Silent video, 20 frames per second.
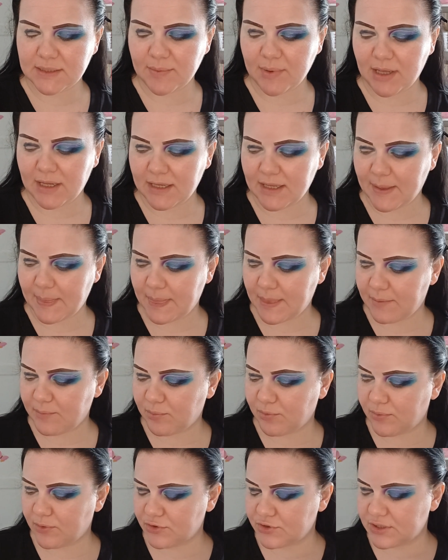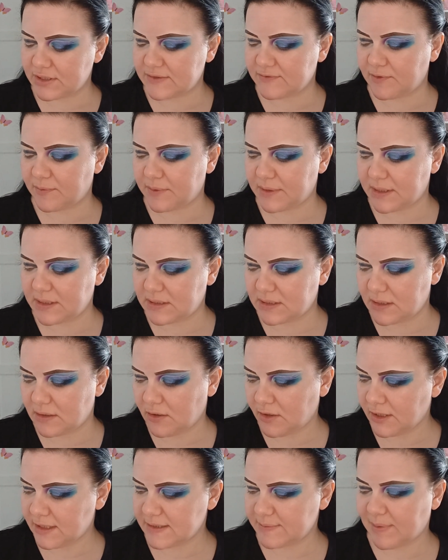palette, and the brushes from the
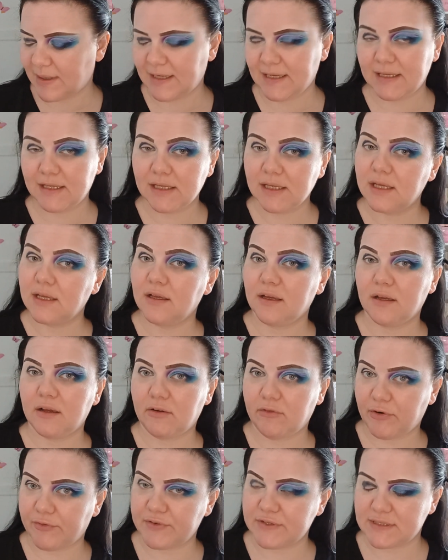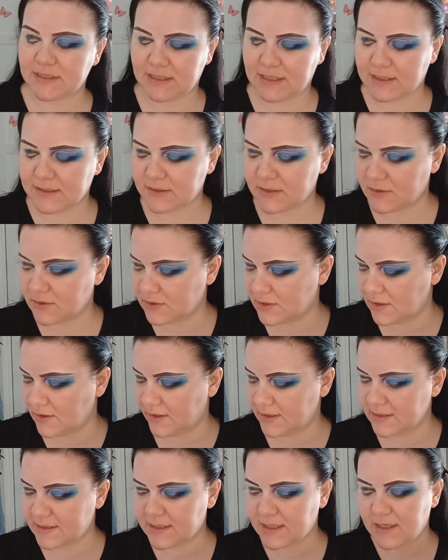Delights palette are obviously next to the
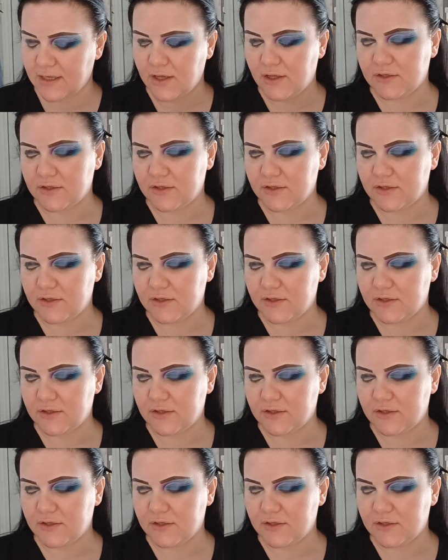Delights.